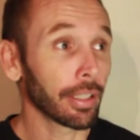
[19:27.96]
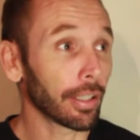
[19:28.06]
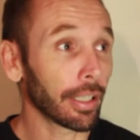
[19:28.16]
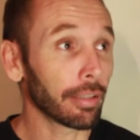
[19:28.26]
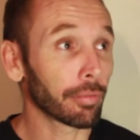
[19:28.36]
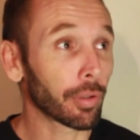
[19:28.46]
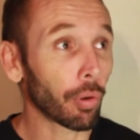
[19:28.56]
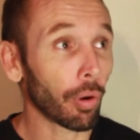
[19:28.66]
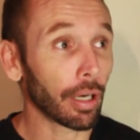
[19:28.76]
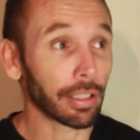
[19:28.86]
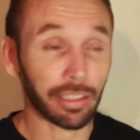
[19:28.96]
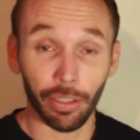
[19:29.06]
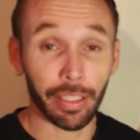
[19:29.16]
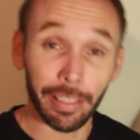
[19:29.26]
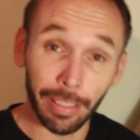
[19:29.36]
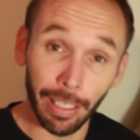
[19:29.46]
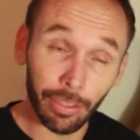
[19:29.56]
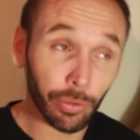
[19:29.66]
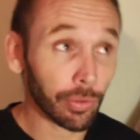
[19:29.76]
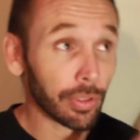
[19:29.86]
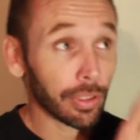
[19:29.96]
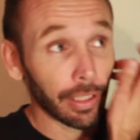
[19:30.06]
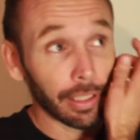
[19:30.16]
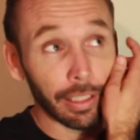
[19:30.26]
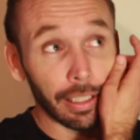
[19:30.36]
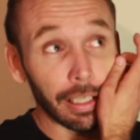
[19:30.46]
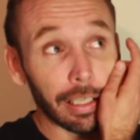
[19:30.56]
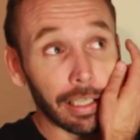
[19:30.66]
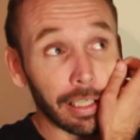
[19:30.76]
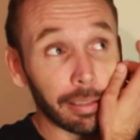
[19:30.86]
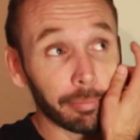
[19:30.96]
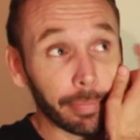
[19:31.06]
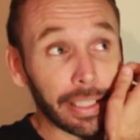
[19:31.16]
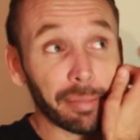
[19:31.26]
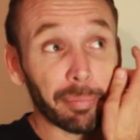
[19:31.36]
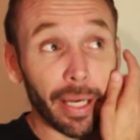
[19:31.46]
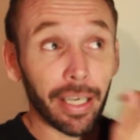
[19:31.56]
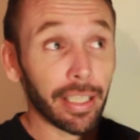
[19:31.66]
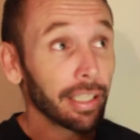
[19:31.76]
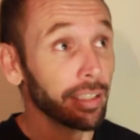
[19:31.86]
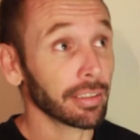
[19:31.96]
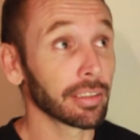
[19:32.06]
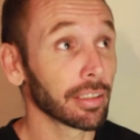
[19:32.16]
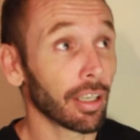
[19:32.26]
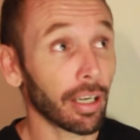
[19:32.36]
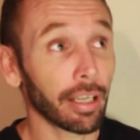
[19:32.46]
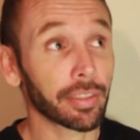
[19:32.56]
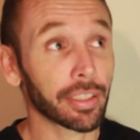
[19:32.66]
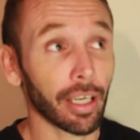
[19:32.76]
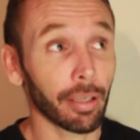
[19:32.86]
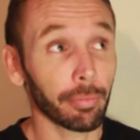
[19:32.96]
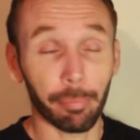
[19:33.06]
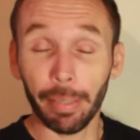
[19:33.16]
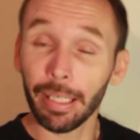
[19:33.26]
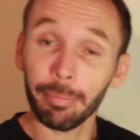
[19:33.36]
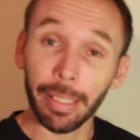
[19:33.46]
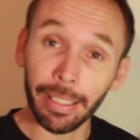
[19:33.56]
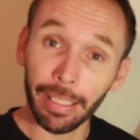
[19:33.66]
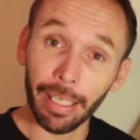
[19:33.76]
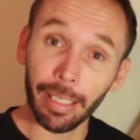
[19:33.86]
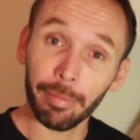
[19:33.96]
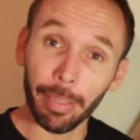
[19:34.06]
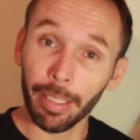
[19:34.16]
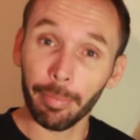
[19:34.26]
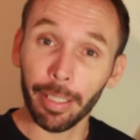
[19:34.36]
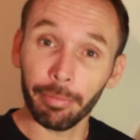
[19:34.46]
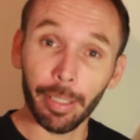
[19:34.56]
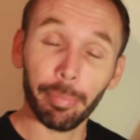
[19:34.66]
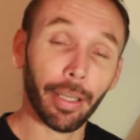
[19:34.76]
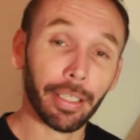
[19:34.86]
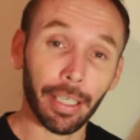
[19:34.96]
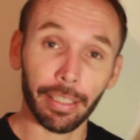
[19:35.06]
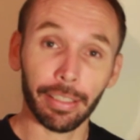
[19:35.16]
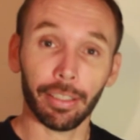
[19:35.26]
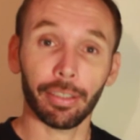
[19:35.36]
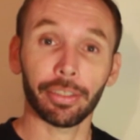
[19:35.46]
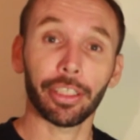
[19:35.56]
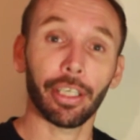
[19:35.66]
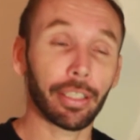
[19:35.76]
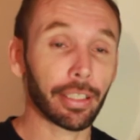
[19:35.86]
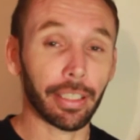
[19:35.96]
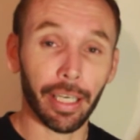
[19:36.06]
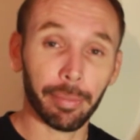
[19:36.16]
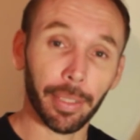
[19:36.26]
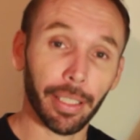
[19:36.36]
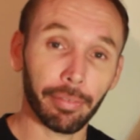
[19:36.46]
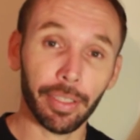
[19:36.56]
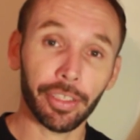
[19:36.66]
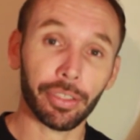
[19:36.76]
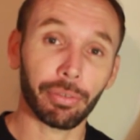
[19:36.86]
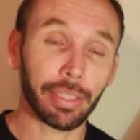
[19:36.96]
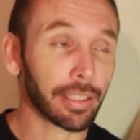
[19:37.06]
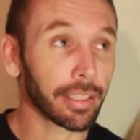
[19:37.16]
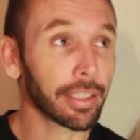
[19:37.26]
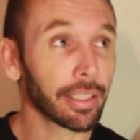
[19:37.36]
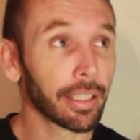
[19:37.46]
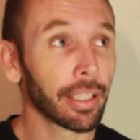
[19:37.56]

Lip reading: I have quite a Sonic and Knuckles. Mickey Mania. I have the Mega Man game, the Mega Man Repo card that I showed in a gameplay vid just recently.